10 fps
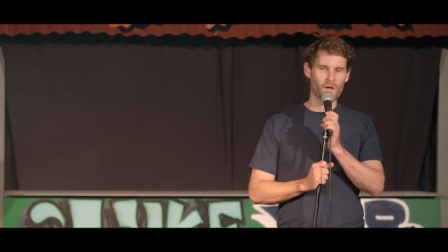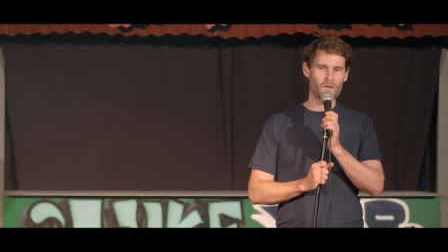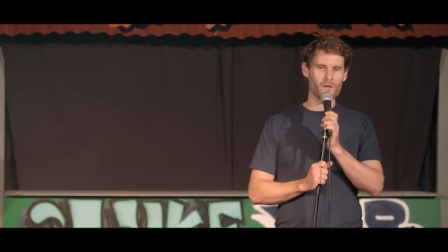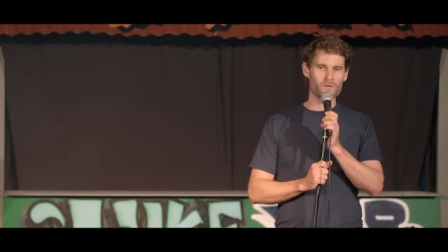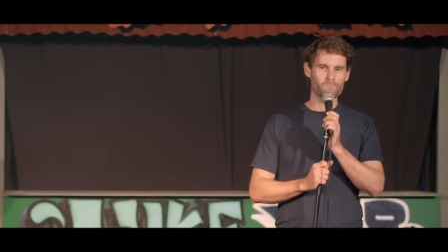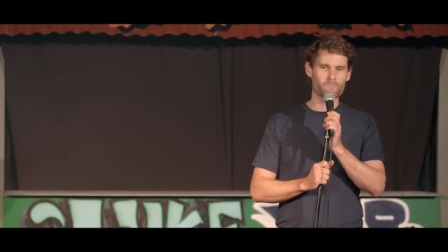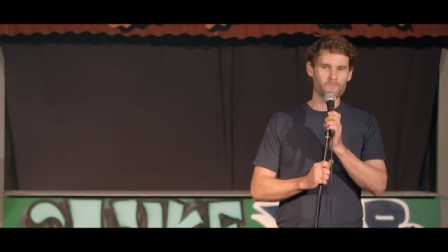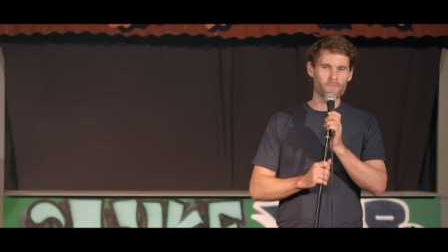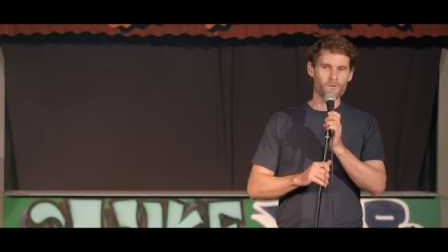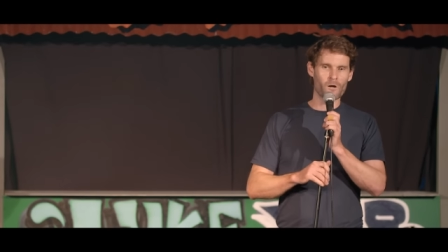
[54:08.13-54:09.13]
And then
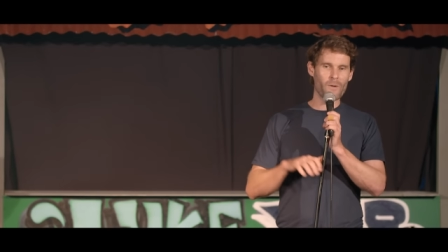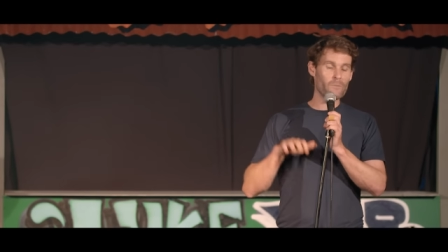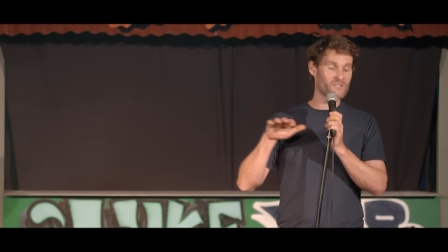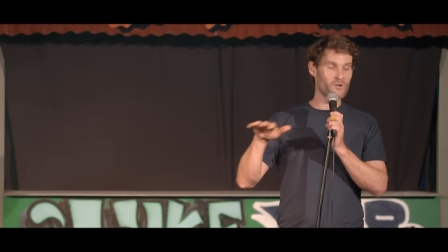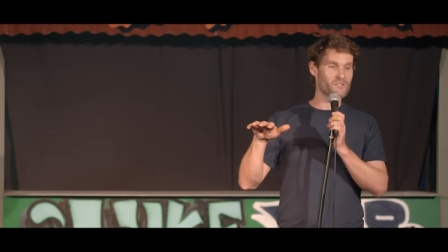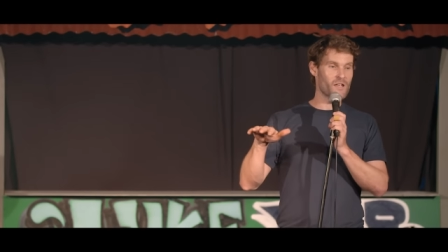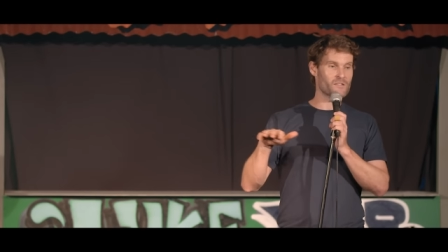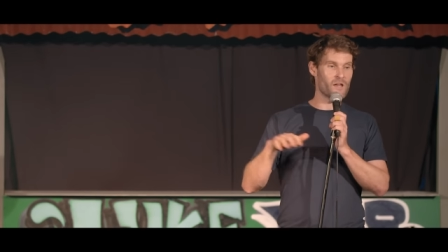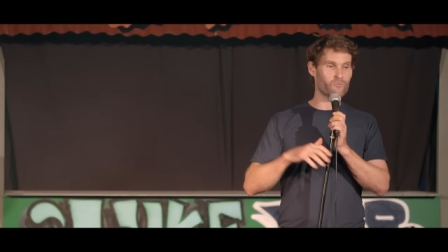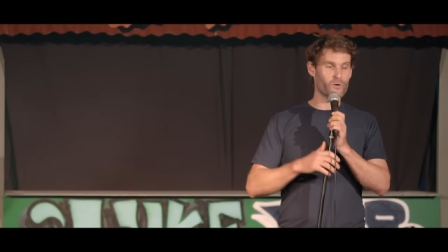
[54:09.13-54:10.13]
I publicised that
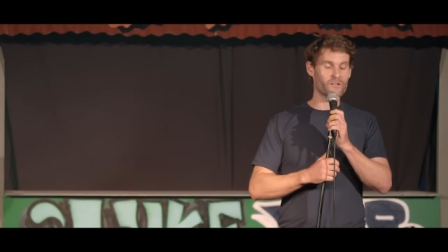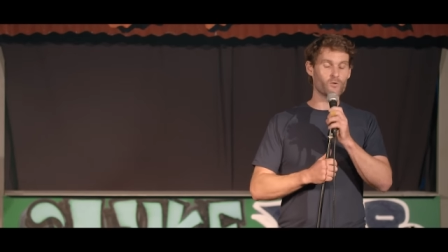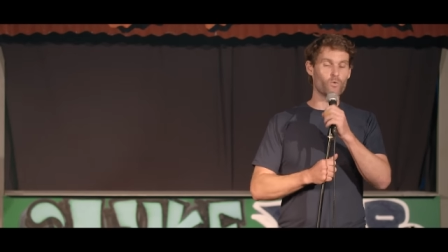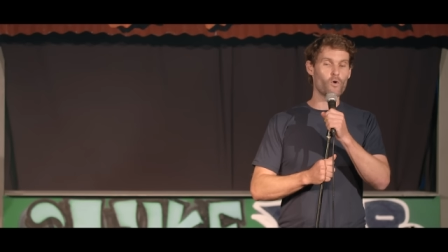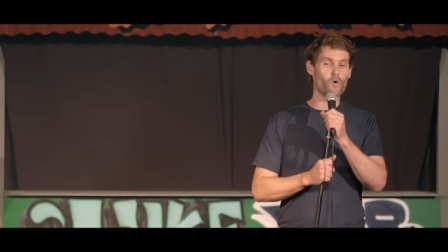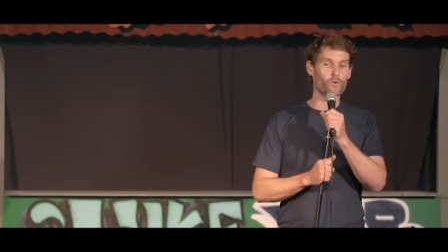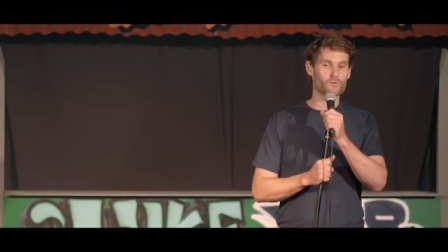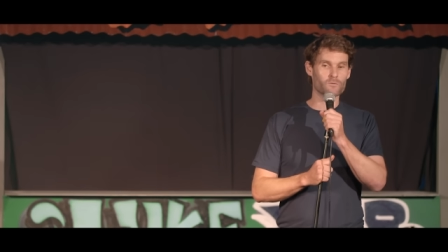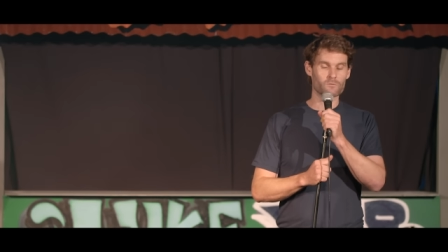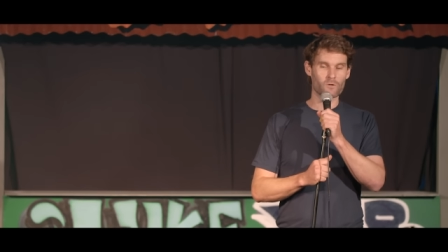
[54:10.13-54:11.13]
to everyone in the
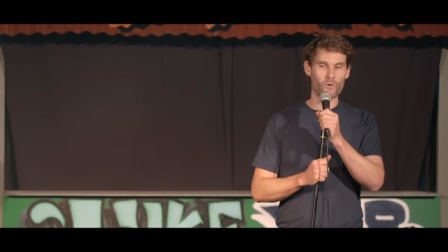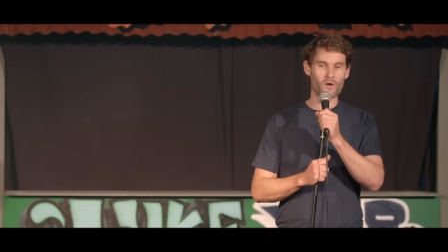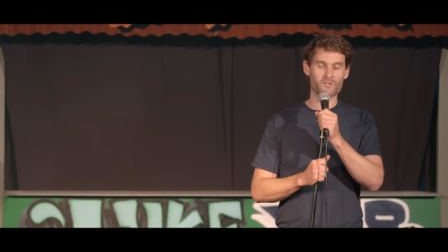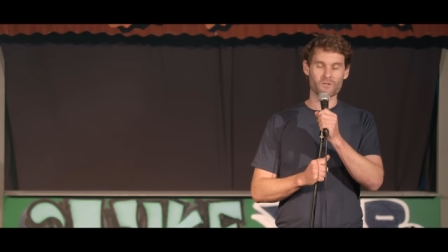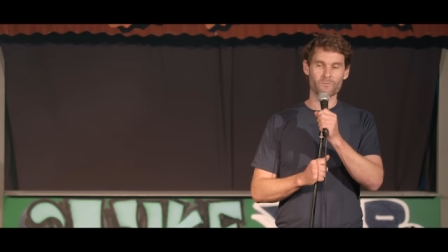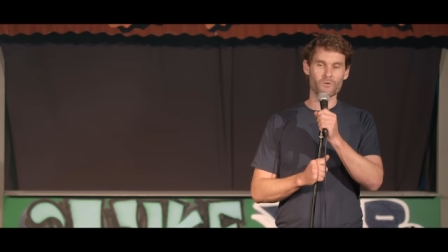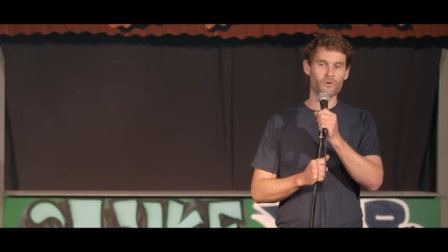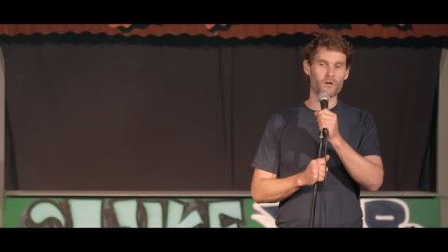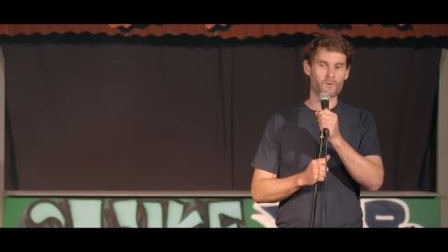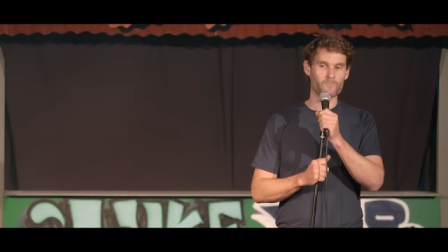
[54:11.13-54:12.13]
world who owns a
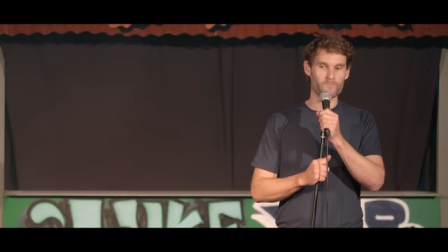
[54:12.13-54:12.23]
computer.